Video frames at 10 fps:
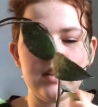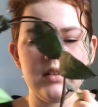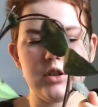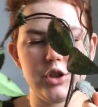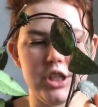
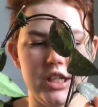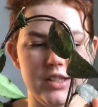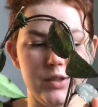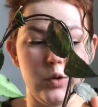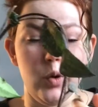She
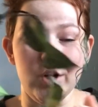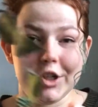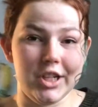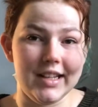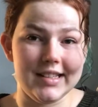is
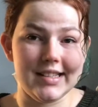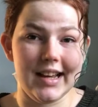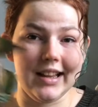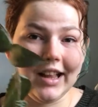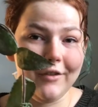gorgeous. I
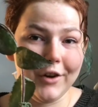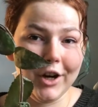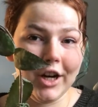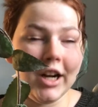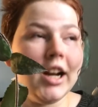love her.